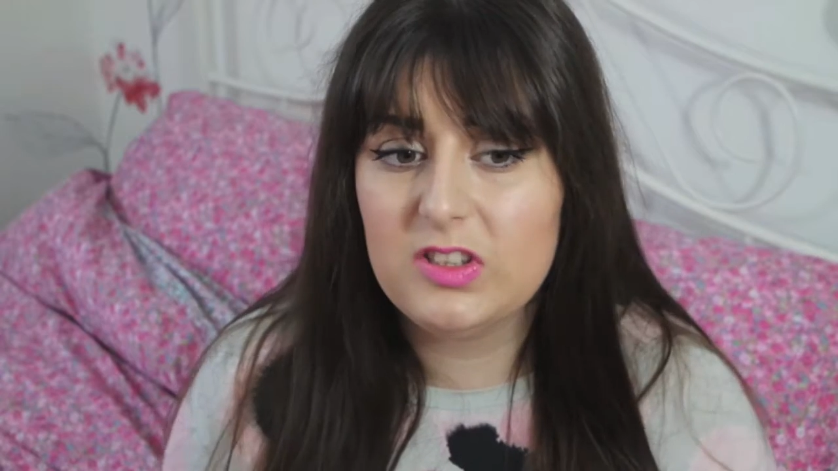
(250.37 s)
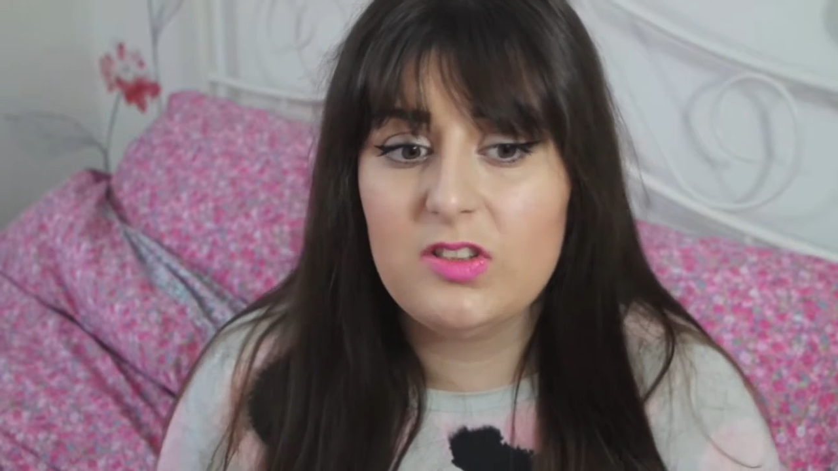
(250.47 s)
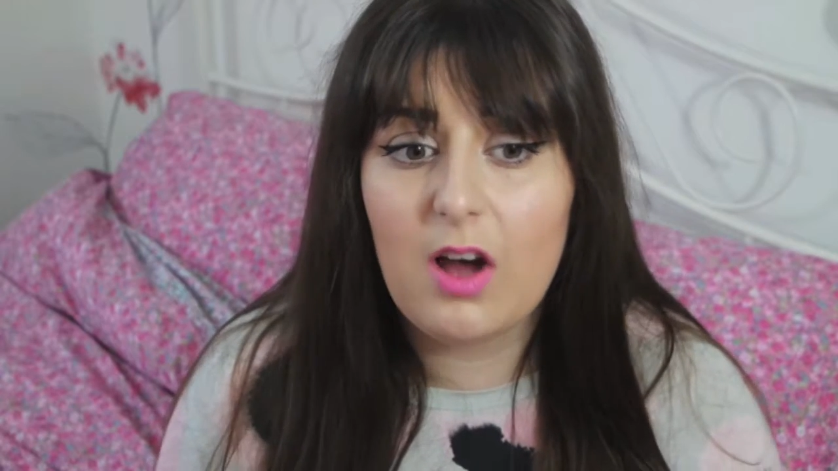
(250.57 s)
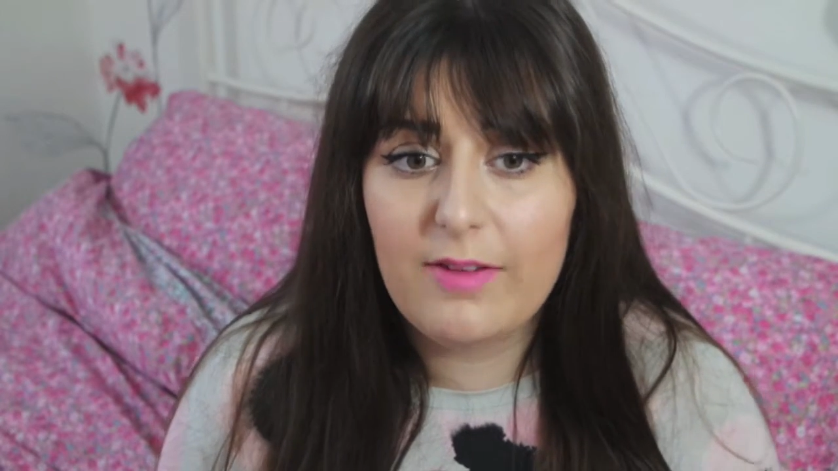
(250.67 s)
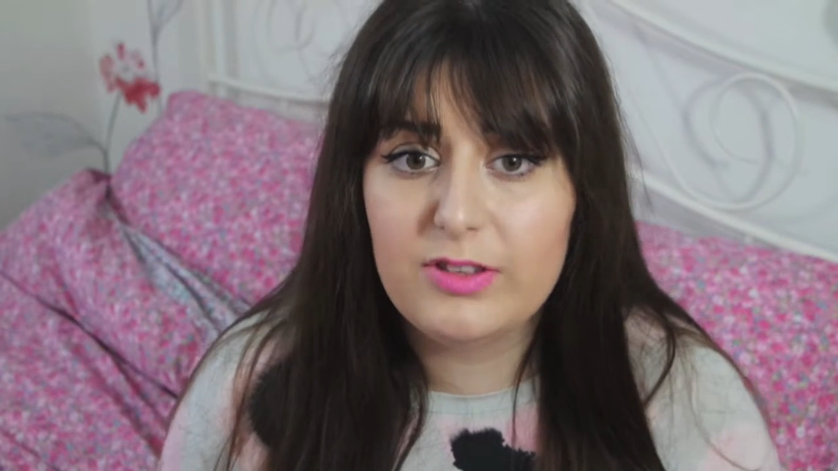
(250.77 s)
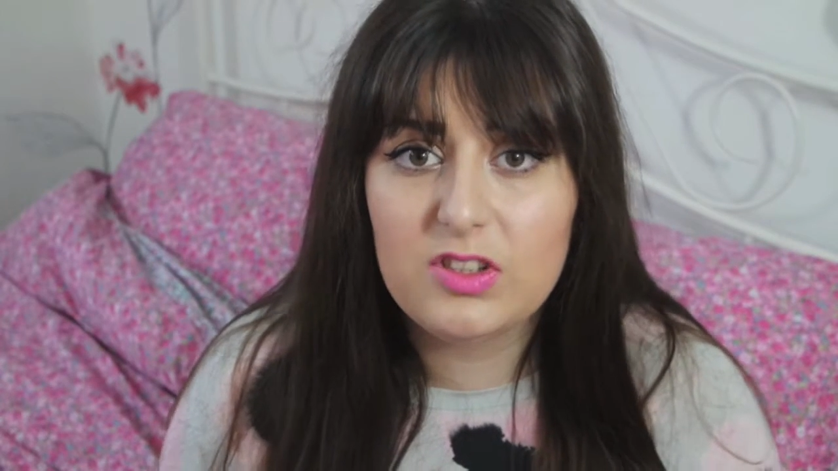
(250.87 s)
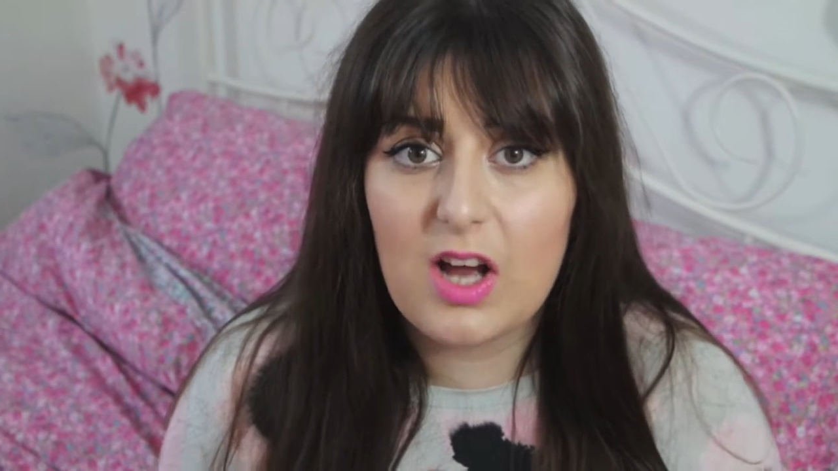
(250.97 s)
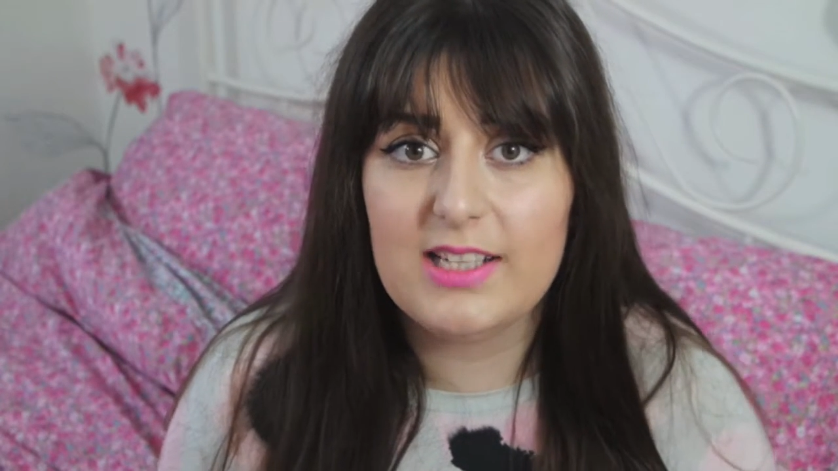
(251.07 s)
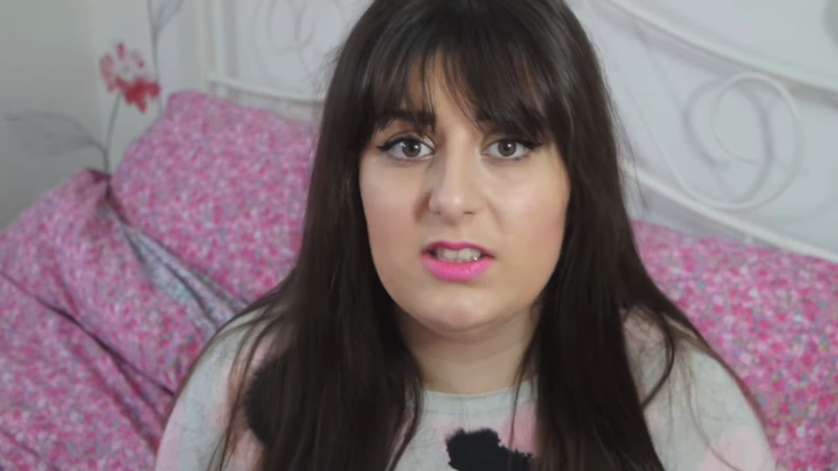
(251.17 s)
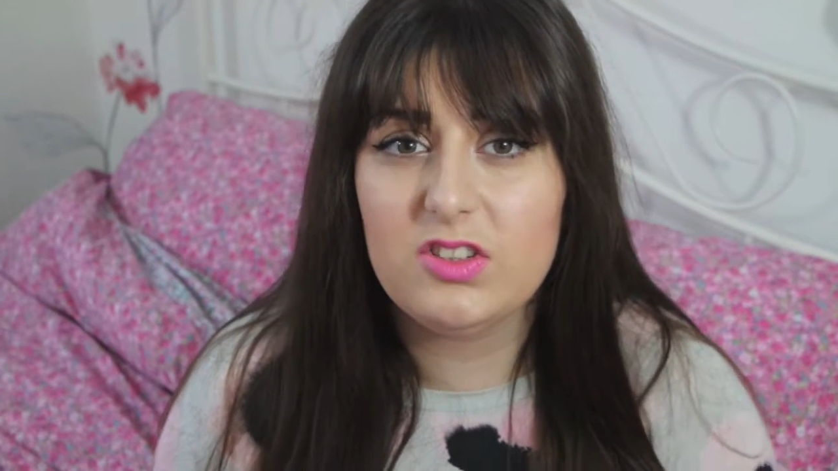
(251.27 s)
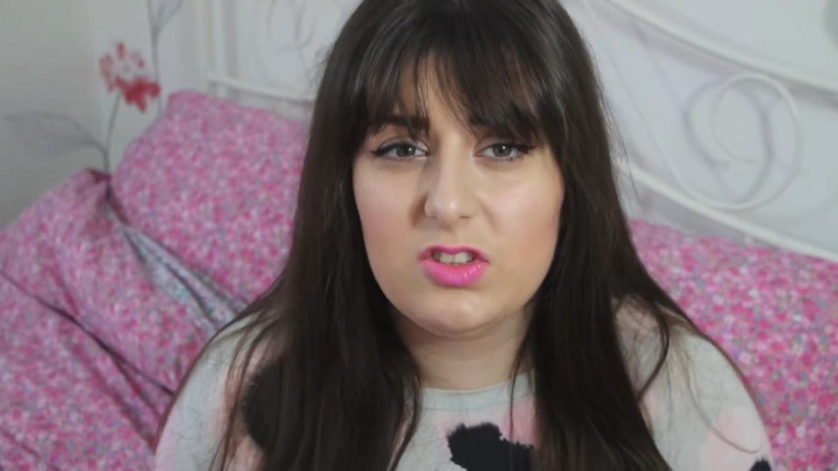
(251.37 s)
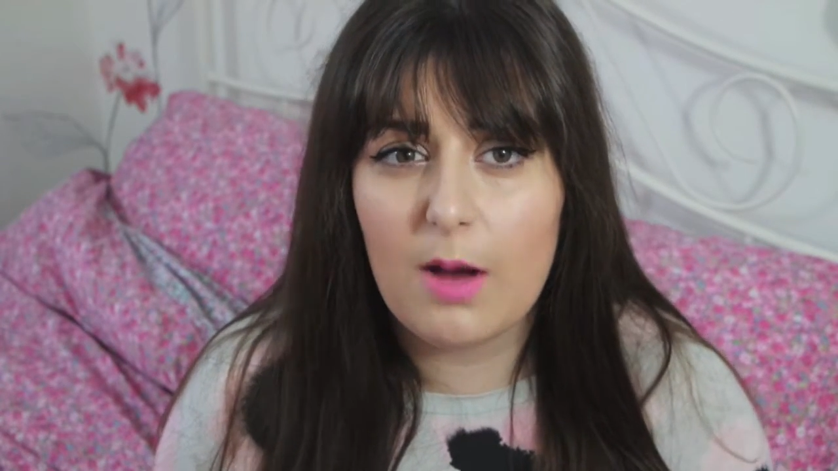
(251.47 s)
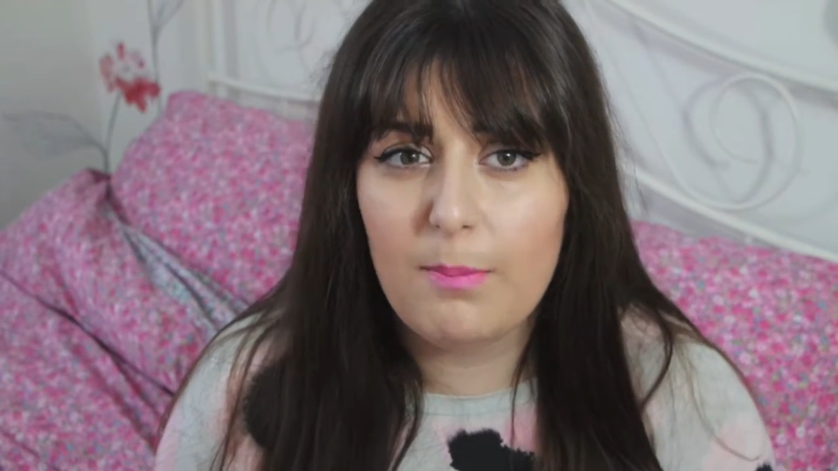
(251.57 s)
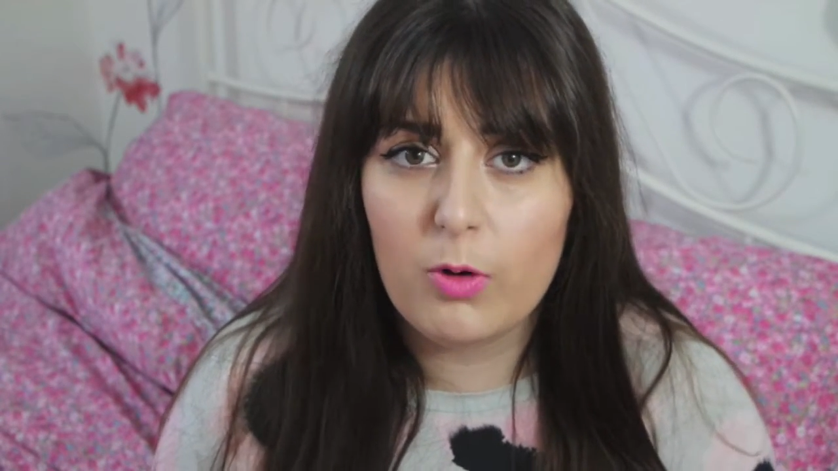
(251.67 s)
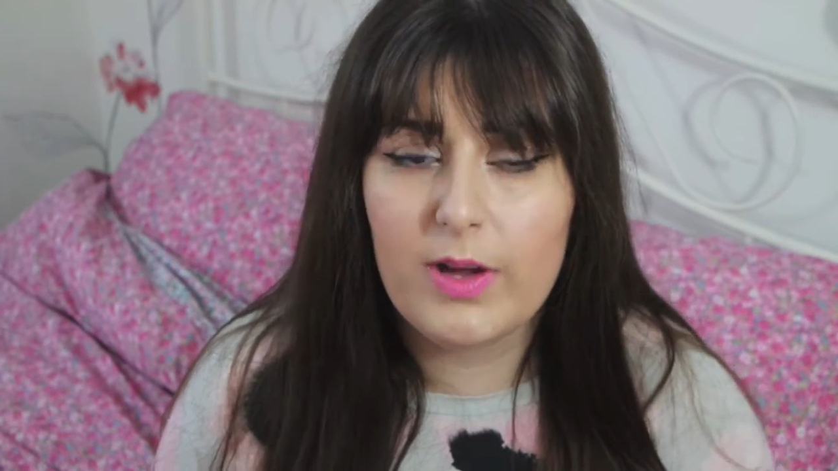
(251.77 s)
because I've decided to
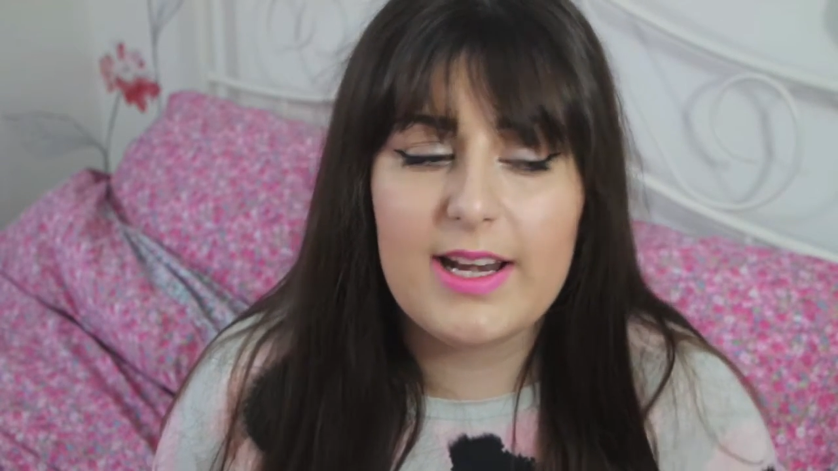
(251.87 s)
start blogging